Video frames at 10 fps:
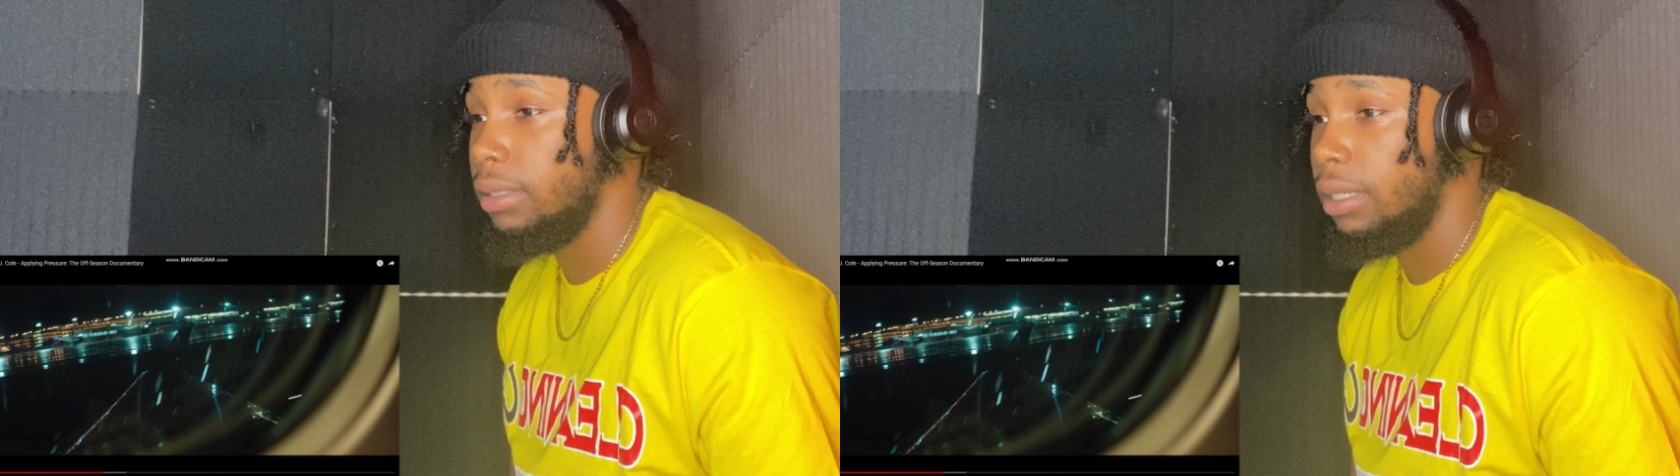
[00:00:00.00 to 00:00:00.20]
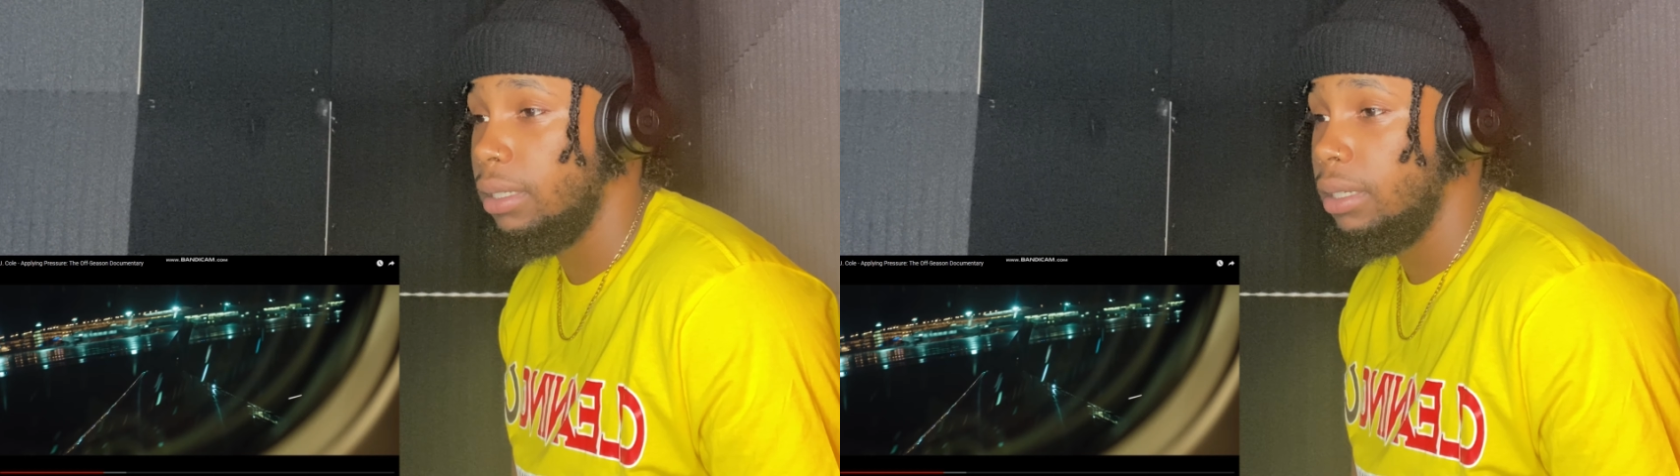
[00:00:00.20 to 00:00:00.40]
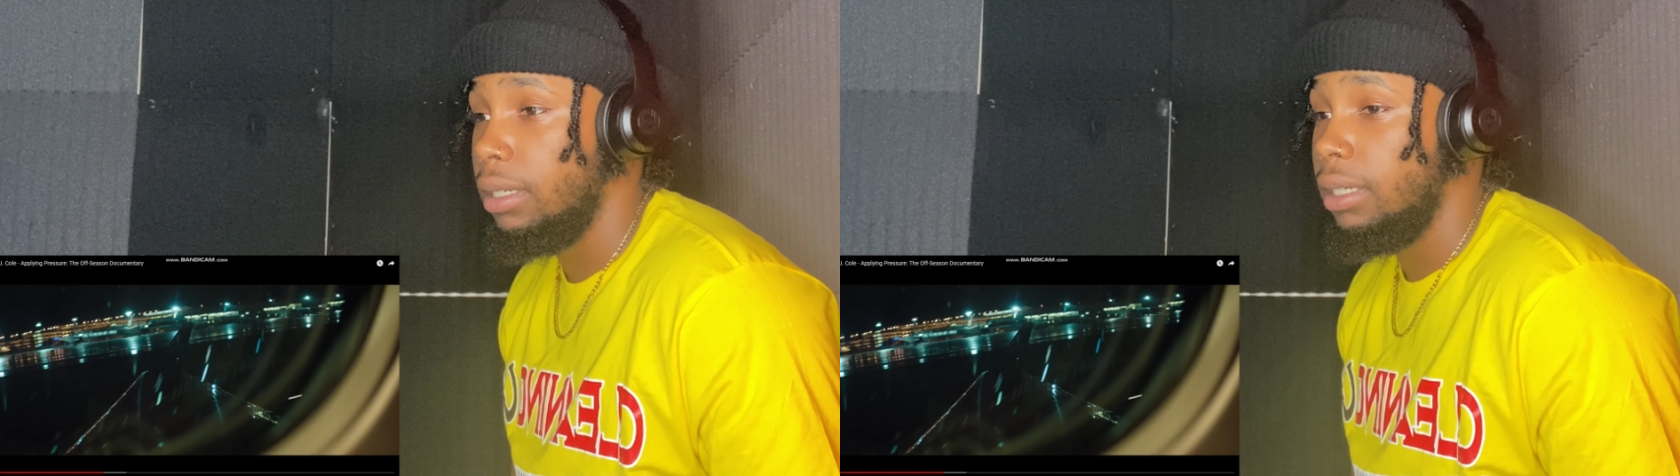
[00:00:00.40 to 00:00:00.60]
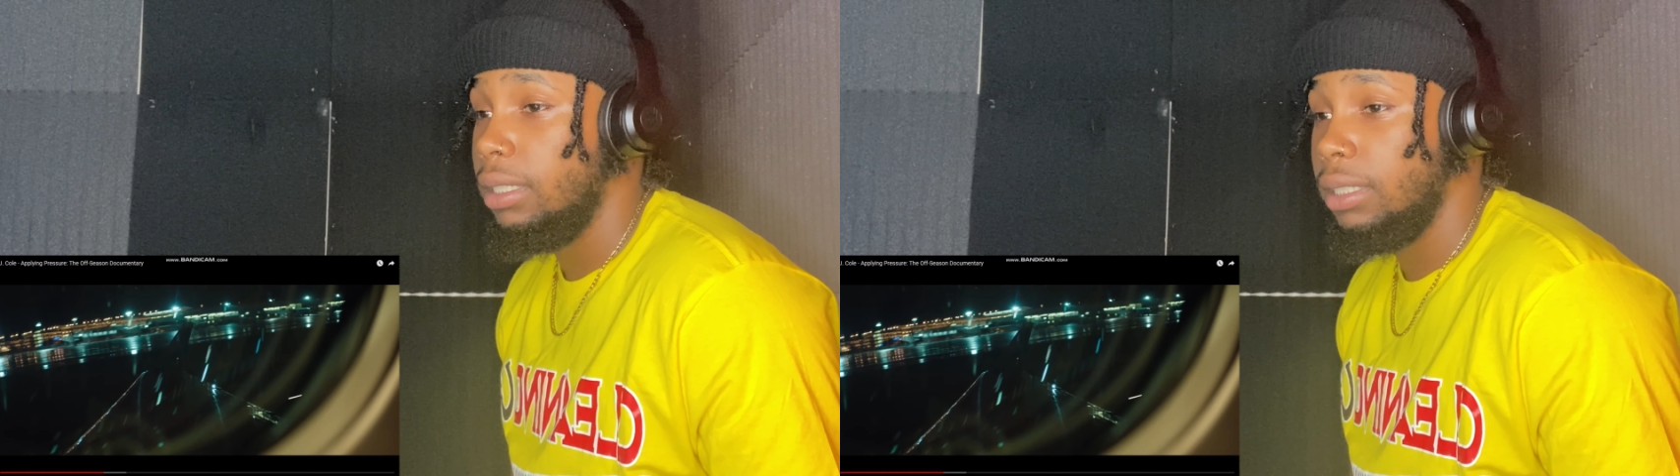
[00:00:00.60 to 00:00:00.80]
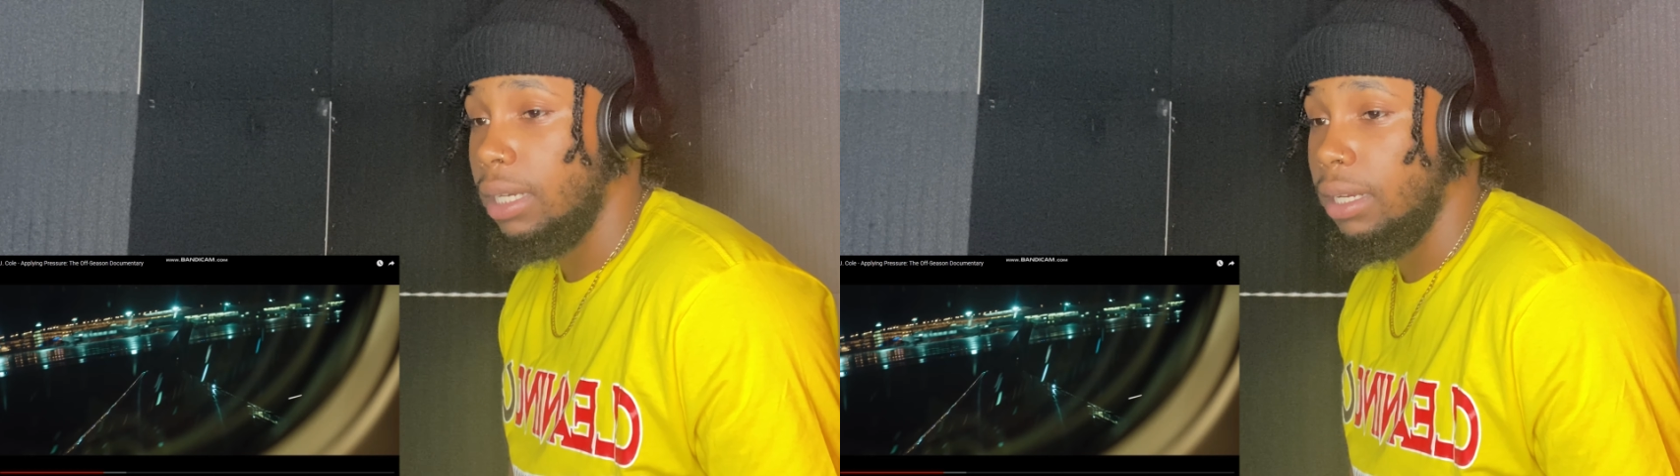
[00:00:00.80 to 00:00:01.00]
dollar
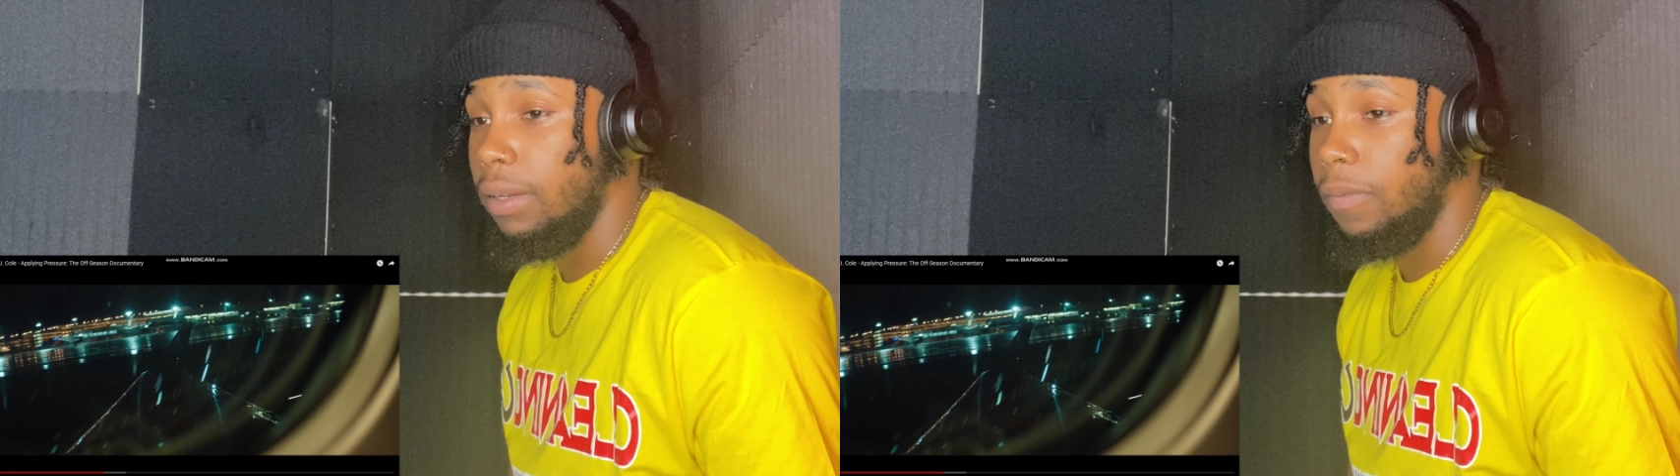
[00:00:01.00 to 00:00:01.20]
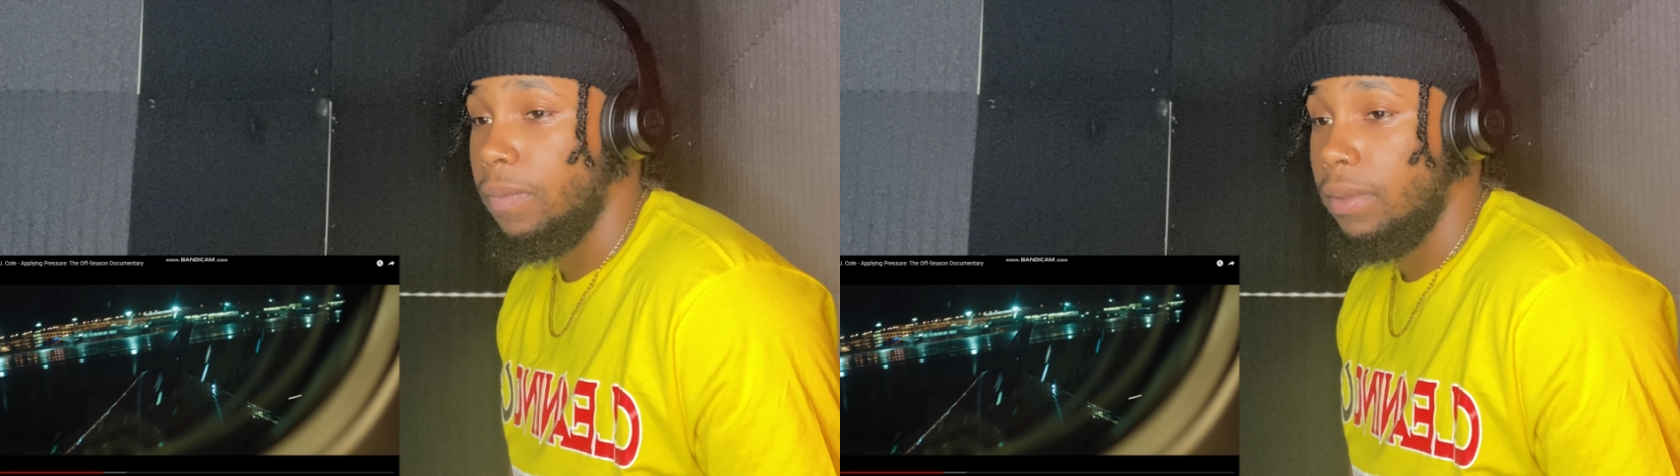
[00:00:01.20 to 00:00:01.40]
chain.